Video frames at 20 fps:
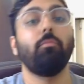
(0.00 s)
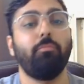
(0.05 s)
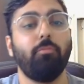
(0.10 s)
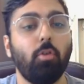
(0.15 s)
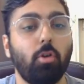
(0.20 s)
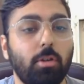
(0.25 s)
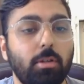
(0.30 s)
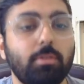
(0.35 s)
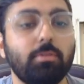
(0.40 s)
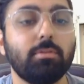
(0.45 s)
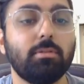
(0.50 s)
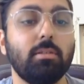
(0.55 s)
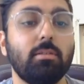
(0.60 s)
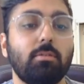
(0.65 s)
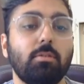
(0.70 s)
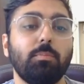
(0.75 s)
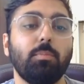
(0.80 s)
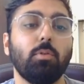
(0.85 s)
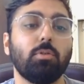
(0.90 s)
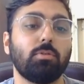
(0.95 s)
for users
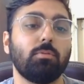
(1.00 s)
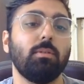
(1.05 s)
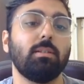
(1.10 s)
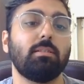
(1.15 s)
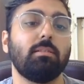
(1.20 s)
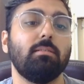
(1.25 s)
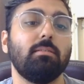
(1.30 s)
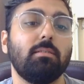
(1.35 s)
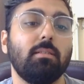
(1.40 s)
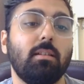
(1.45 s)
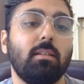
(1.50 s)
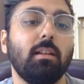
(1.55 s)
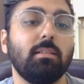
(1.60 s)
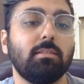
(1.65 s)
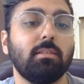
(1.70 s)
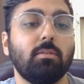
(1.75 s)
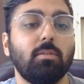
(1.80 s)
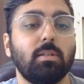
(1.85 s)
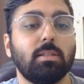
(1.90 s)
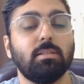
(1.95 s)
to post questions and
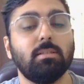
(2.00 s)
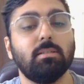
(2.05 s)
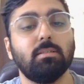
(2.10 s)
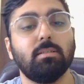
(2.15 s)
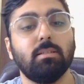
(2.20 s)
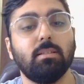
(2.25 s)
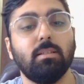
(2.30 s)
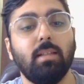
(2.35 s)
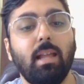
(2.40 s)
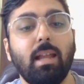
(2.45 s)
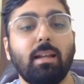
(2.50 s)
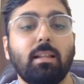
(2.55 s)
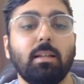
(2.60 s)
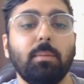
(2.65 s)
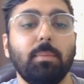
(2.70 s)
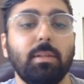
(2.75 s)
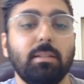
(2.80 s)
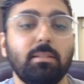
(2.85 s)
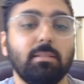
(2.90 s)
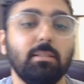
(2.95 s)
answer questions and add
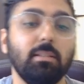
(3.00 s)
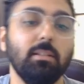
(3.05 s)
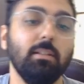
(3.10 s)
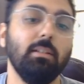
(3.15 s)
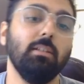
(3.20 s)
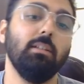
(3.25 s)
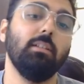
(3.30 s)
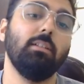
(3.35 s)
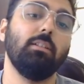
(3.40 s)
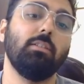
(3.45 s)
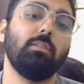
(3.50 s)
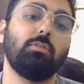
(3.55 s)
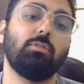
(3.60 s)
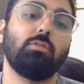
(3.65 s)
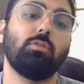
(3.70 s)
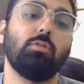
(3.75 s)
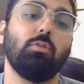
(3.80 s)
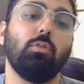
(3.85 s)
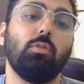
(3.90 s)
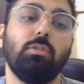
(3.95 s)
comments.
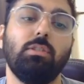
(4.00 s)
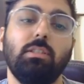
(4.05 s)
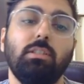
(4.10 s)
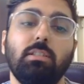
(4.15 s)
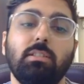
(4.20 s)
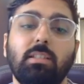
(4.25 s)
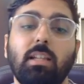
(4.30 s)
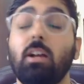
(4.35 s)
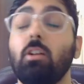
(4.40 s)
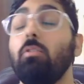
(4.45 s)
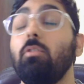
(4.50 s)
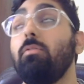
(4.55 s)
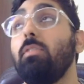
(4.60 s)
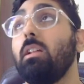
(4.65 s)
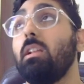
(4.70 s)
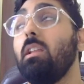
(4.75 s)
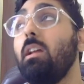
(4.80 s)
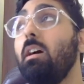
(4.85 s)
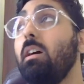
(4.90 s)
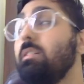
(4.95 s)
So the
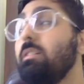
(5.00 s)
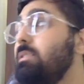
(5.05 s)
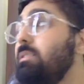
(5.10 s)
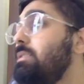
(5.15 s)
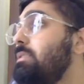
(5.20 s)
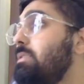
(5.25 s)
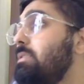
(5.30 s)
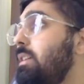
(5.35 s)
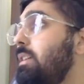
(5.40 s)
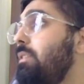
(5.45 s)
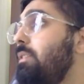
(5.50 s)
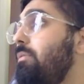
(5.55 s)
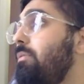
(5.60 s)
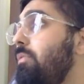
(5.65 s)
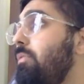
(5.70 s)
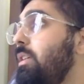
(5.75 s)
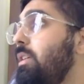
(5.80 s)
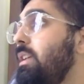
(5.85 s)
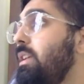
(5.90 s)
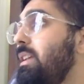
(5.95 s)
StackOverflow class itself
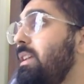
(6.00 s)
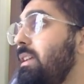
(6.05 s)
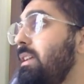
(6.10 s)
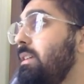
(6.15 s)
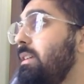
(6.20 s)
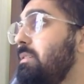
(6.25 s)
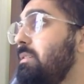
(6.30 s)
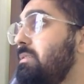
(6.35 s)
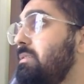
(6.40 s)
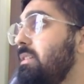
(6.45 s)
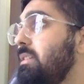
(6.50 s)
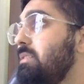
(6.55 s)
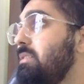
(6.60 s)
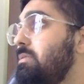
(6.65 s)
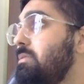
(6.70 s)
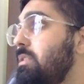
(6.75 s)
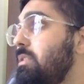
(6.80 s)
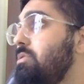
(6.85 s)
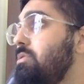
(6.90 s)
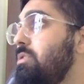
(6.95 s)
is
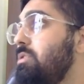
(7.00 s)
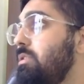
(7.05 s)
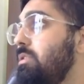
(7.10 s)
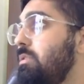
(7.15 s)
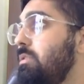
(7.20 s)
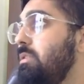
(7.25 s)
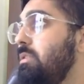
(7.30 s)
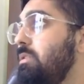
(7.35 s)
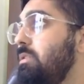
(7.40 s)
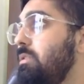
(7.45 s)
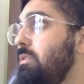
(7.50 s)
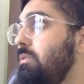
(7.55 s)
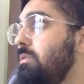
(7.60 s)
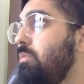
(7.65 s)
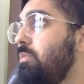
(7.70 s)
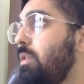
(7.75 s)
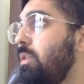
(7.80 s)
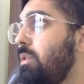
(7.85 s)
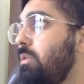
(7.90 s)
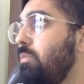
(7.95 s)
essentially,
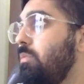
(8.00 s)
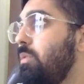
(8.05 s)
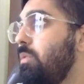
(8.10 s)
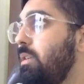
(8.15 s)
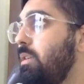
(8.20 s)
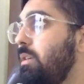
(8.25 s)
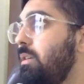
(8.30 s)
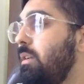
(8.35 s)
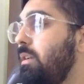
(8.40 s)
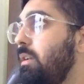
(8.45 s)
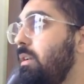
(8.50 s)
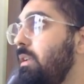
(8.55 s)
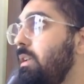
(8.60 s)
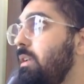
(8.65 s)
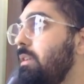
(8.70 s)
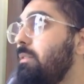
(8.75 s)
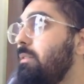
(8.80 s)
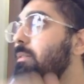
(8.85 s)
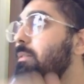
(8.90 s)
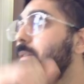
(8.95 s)
what would it
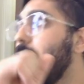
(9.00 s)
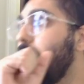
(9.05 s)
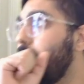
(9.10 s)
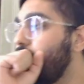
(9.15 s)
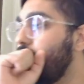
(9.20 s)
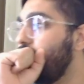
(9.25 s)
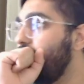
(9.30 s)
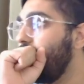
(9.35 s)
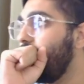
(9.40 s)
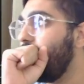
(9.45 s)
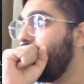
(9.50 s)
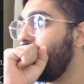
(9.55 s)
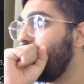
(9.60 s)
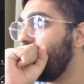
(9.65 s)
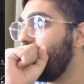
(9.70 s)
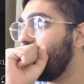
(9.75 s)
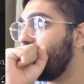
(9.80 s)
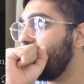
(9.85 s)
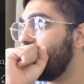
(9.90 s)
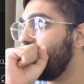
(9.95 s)
need? It would
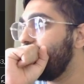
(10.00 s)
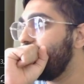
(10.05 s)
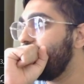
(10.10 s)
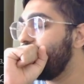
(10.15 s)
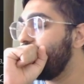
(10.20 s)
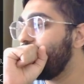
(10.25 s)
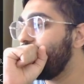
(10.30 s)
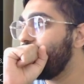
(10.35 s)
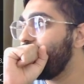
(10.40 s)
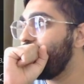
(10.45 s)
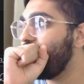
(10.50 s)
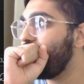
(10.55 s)
have